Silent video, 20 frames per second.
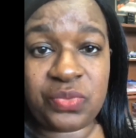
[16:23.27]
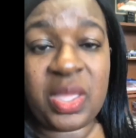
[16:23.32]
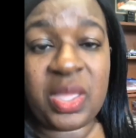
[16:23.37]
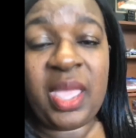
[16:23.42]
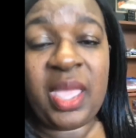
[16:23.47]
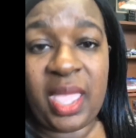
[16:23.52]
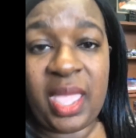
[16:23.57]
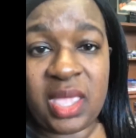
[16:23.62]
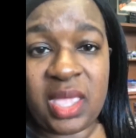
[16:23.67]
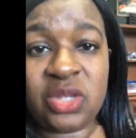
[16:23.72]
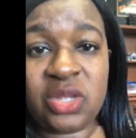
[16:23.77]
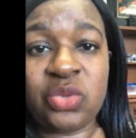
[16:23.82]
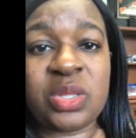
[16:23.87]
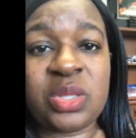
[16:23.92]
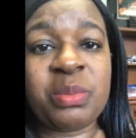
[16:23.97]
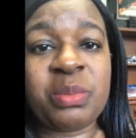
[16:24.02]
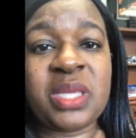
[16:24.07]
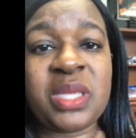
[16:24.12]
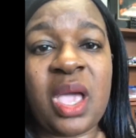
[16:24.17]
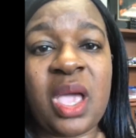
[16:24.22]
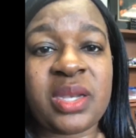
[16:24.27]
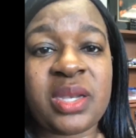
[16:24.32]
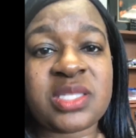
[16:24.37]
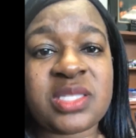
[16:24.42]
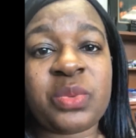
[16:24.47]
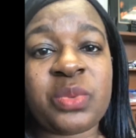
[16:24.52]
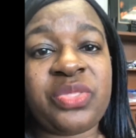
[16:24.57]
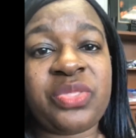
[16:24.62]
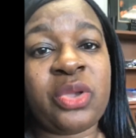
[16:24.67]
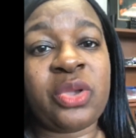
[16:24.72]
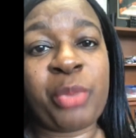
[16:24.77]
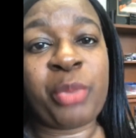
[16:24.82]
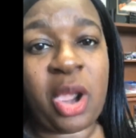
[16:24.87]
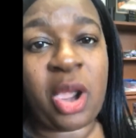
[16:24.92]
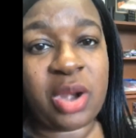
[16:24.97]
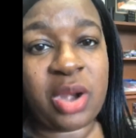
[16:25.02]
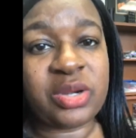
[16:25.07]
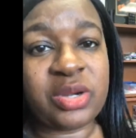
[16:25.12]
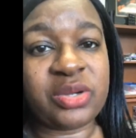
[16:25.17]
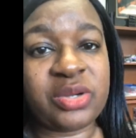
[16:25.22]
and you can be honest with your
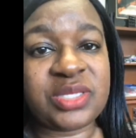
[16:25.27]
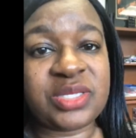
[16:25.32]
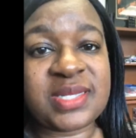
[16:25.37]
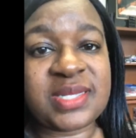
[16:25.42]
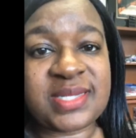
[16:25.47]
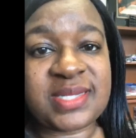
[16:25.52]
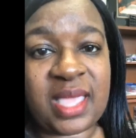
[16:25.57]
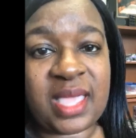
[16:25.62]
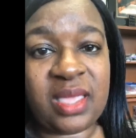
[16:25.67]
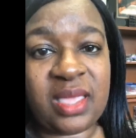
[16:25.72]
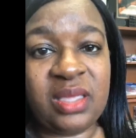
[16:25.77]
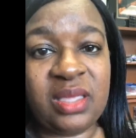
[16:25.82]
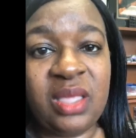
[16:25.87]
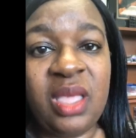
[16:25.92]
partner to say